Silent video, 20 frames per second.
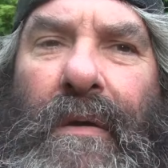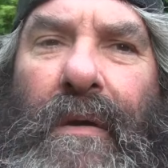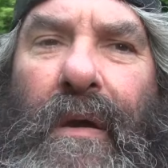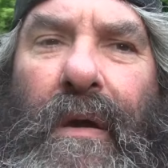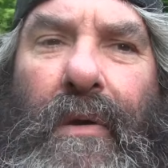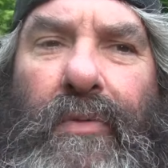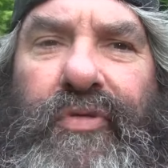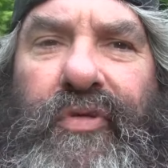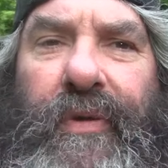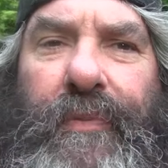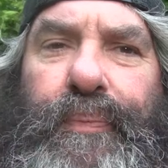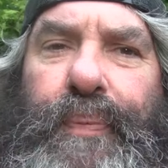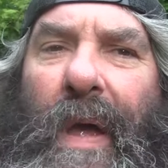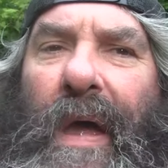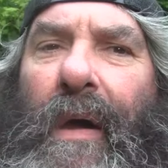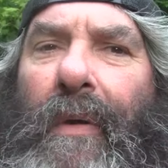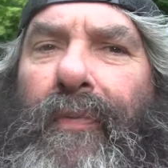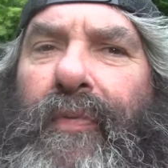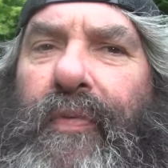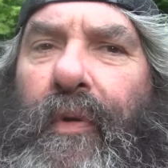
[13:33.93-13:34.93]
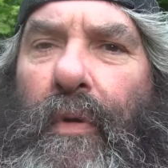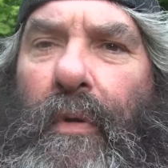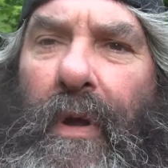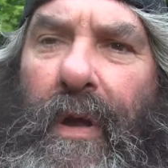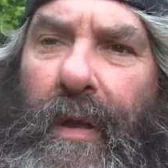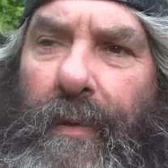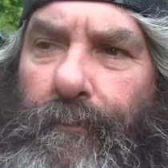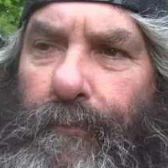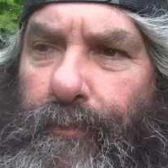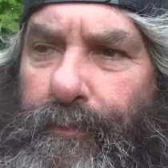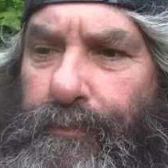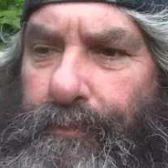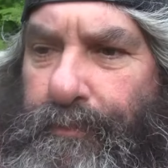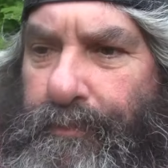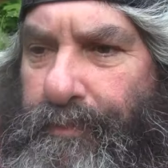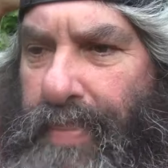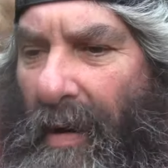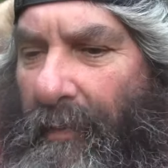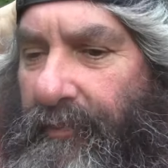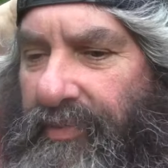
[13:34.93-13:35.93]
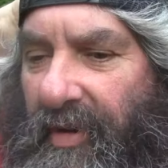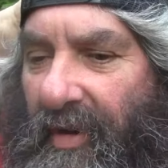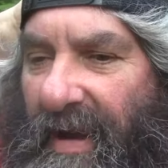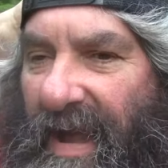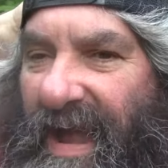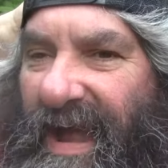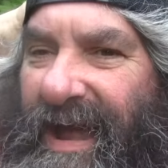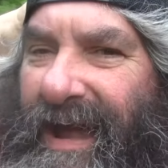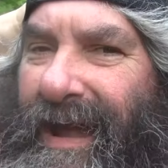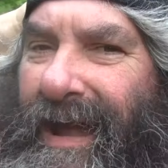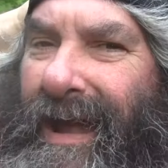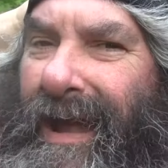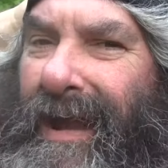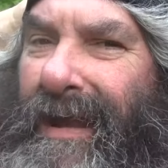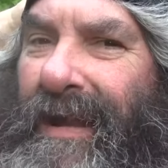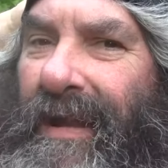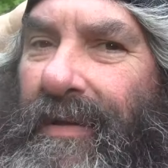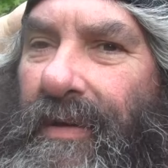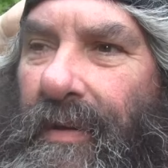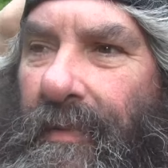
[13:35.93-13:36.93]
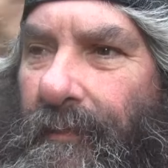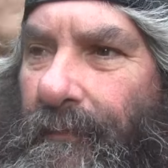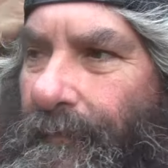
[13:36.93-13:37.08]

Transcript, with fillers: Well, she fell through it and bumped her head, and